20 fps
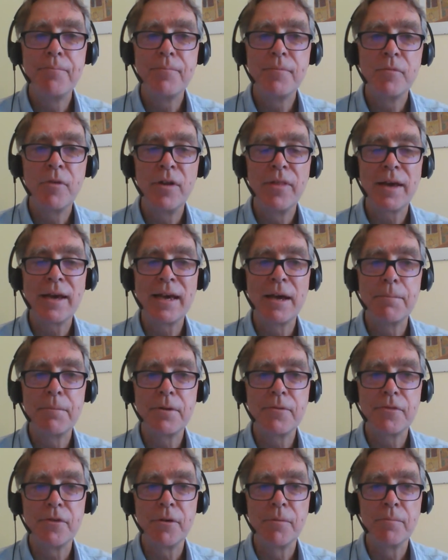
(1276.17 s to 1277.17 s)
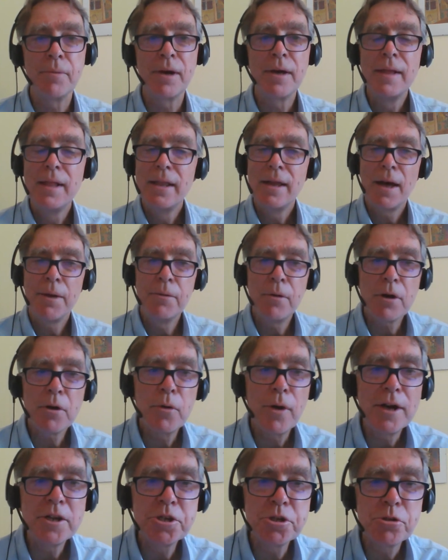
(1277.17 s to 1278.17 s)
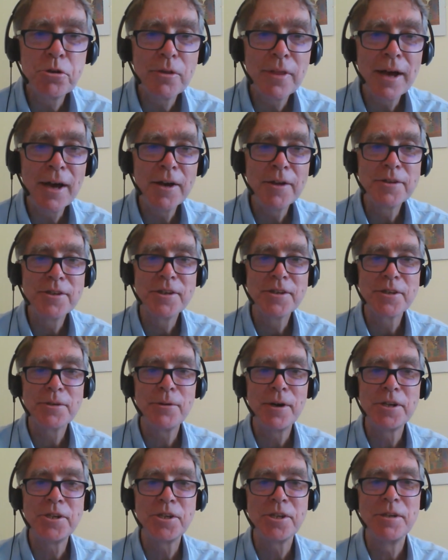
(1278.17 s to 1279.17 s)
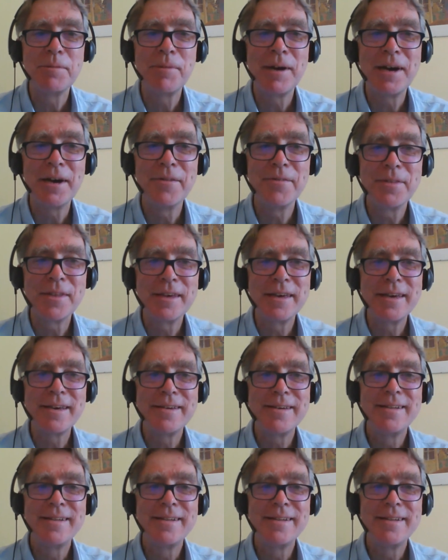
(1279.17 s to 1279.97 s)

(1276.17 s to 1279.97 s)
they're coming from. But I'm not quite sure that answers the question about the